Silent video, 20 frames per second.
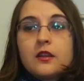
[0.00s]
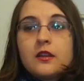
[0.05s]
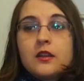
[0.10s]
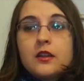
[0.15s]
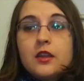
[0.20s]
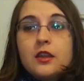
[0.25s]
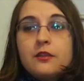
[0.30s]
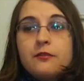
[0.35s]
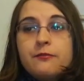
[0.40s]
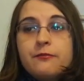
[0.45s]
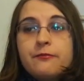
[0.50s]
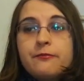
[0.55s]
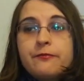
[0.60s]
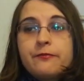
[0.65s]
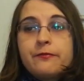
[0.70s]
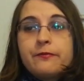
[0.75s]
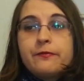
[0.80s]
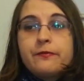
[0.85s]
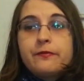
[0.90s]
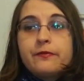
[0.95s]
If
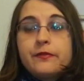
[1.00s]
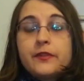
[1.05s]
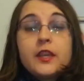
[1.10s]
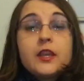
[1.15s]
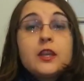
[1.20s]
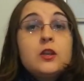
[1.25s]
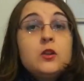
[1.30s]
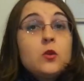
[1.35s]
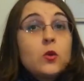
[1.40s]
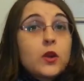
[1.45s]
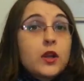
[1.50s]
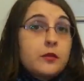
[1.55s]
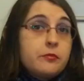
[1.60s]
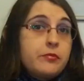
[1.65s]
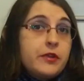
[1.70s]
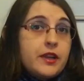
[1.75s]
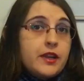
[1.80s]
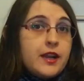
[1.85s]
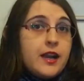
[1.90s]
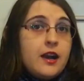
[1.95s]
they look a
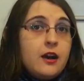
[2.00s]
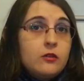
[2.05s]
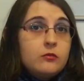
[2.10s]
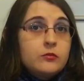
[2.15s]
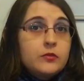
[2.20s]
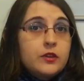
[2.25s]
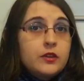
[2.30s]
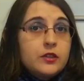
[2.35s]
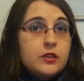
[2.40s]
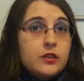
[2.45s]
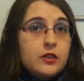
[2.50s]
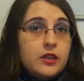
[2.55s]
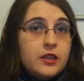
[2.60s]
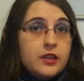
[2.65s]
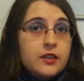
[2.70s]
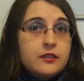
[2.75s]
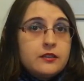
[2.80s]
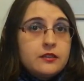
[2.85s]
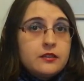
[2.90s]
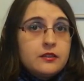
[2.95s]
bit calmer, you
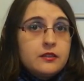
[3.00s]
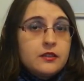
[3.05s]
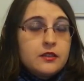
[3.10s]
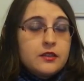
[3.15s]
can